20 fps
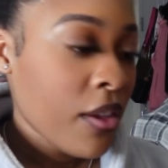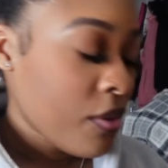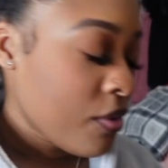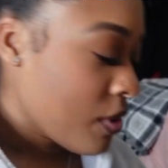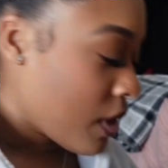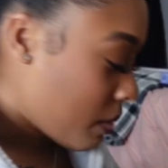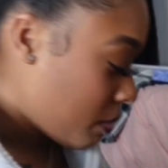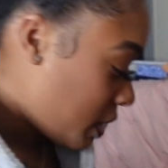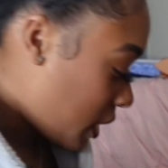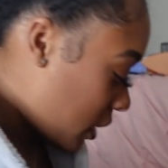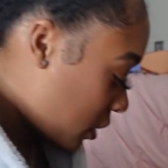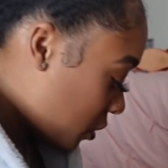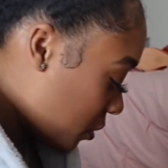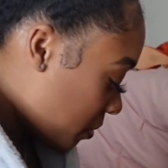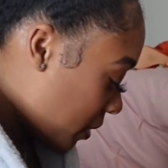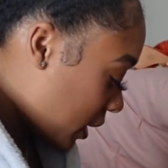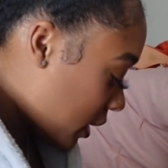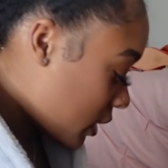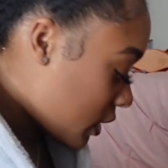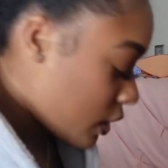You know, I'm trying to
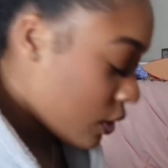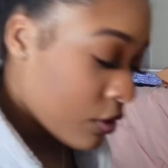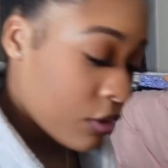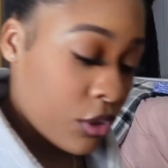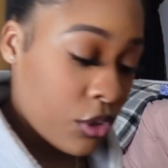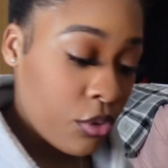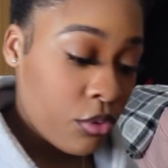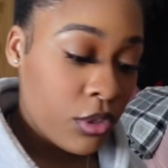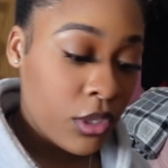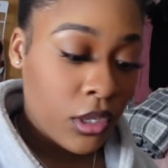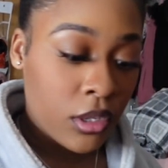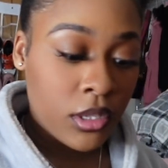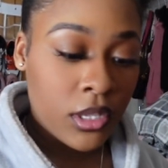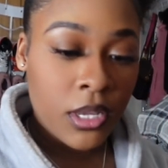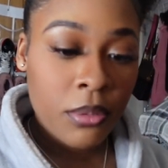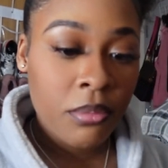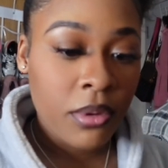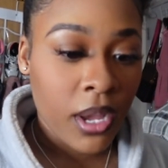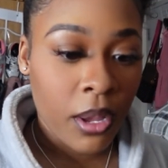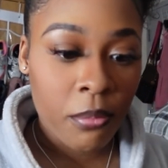do my little cute little
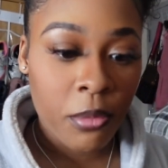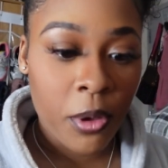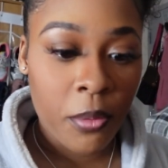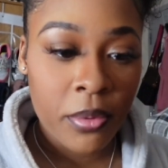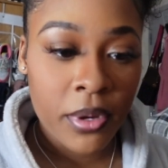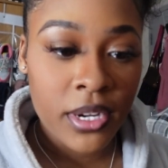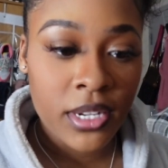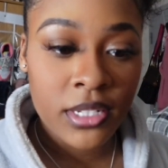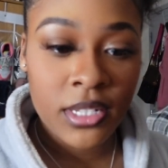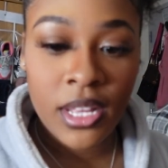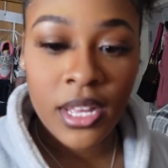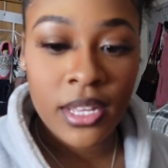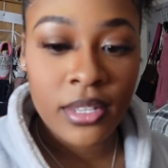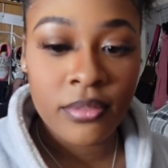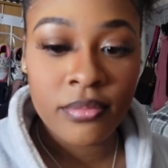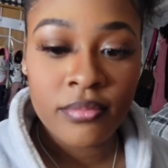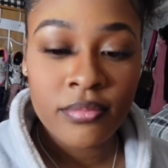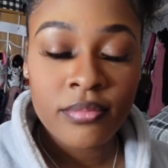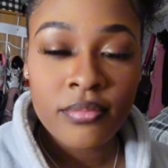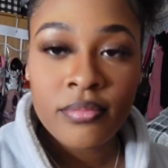lip combo, but it's
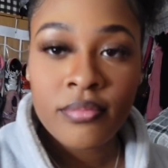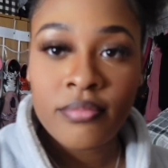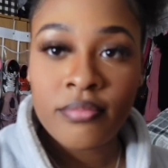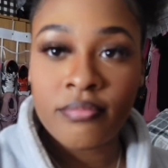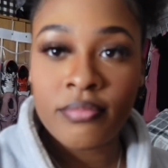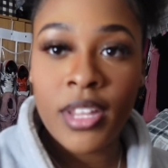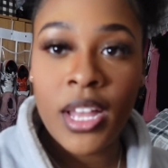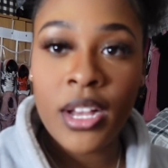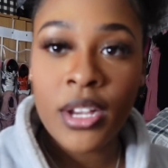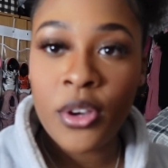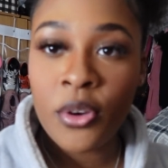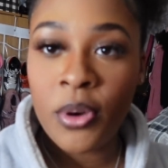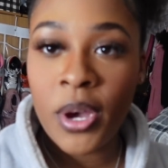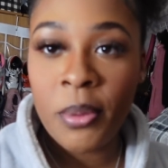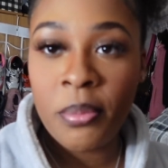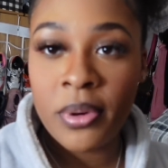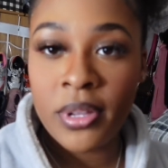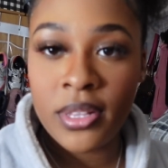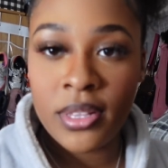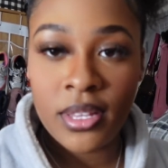like not
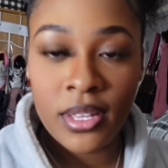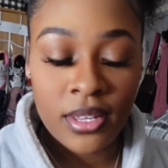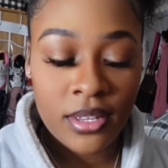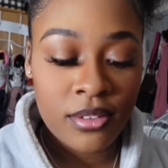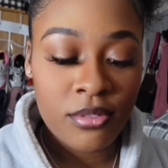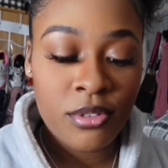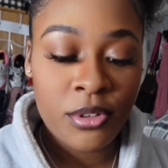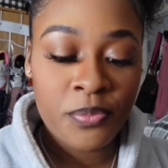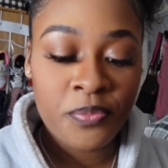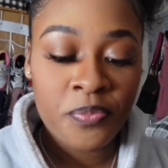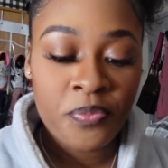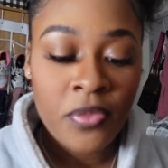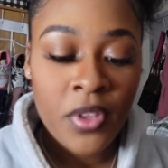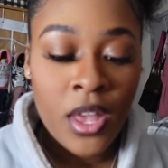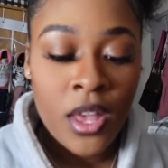cooperating, like, you know.